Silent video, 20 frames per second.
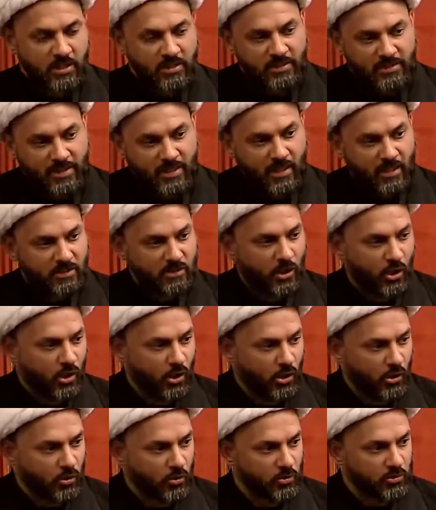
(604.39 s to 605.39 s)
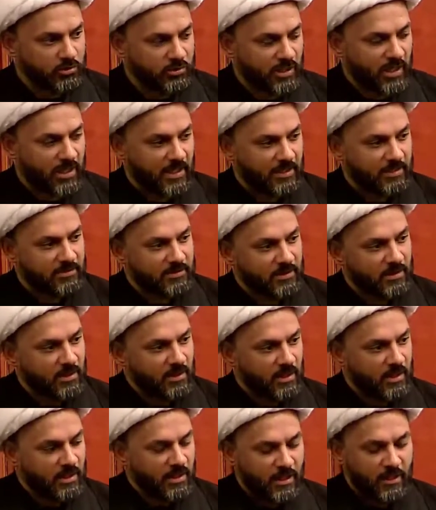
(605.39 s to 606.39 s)
They are told that,
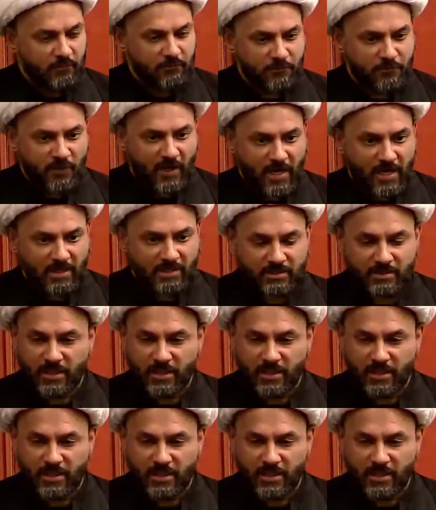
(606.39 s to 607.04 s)
in fact,